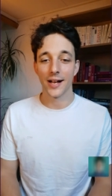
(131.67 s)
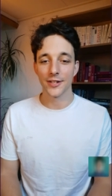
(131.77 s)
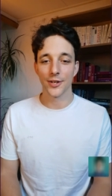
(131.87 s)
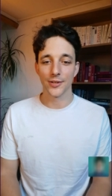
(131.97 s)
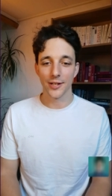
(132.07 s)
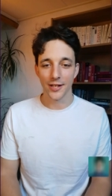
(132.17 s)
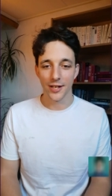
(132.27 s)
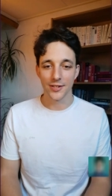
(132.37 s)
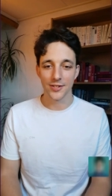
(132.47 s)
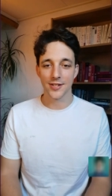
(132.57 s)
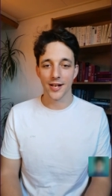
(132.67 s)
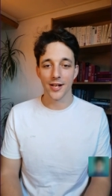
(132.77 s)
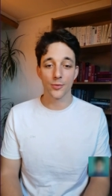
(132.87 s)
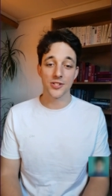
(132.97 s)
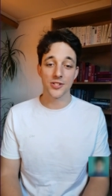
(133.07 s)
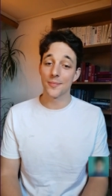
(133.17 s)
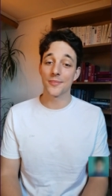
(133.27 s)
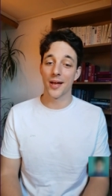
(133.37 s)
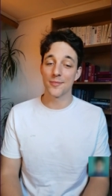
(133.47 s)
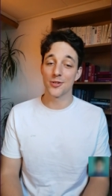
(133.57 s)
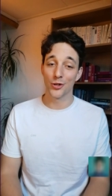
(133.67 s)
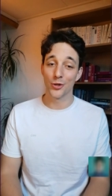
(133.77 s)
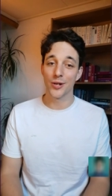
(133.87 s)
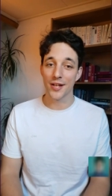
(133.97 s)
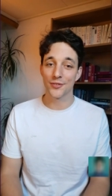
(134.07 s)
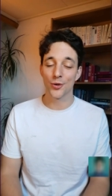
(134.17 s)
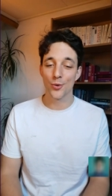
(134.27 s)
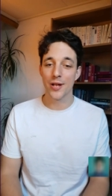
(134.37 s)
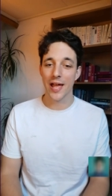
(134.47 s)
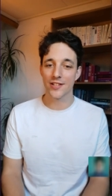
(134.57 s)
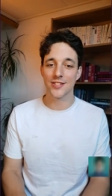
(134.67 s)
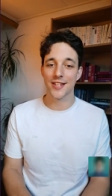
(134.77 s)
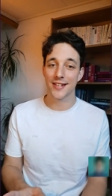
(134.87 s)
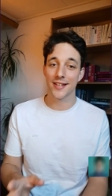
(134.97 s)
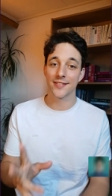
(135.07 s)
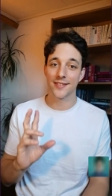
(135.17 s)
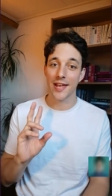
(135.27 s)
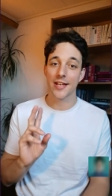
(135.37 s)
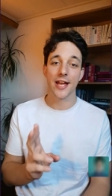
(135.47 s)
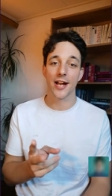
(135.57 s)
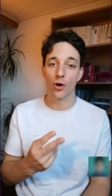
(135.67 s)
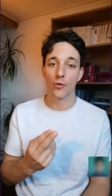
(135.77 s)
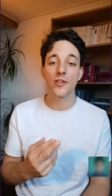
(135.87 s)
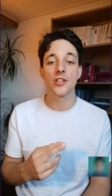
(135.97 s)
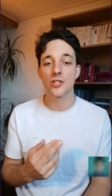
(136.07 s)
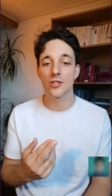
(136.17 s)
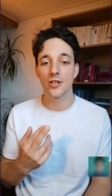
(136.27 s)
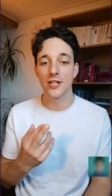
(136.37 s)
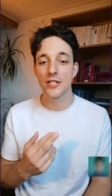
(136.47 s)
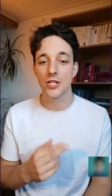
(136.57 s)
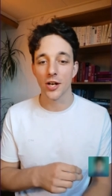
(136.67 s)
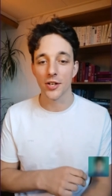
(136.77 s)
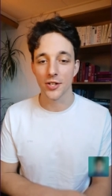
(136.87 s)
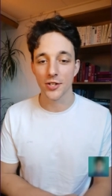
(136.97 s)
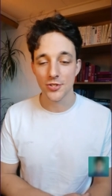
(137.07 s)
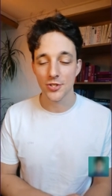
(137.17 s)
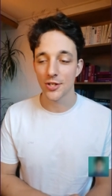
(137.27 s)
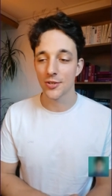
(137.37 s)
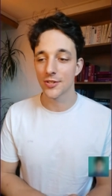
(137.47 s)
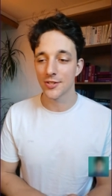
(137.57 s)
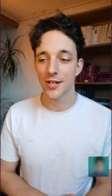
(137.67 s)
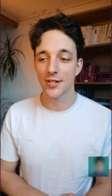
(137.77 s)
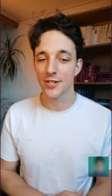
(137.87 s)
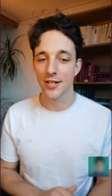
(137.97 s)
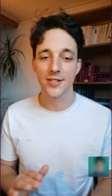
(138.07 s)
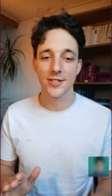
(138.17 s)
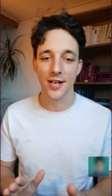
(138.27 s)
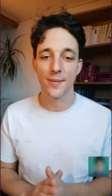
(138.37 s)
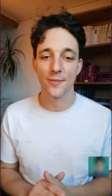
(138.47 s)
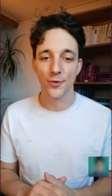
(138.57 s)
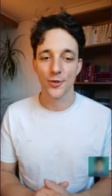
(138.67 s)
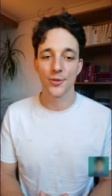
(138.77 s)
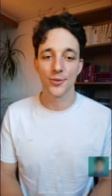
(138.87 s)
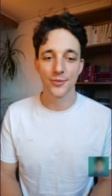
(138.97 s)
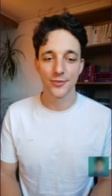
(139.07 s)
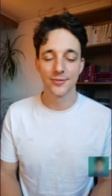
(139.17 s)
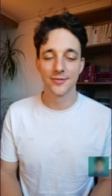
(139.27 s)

I totally understand. Well, sometimes you do get two cats that then take care of each each other, so it takes less time for you.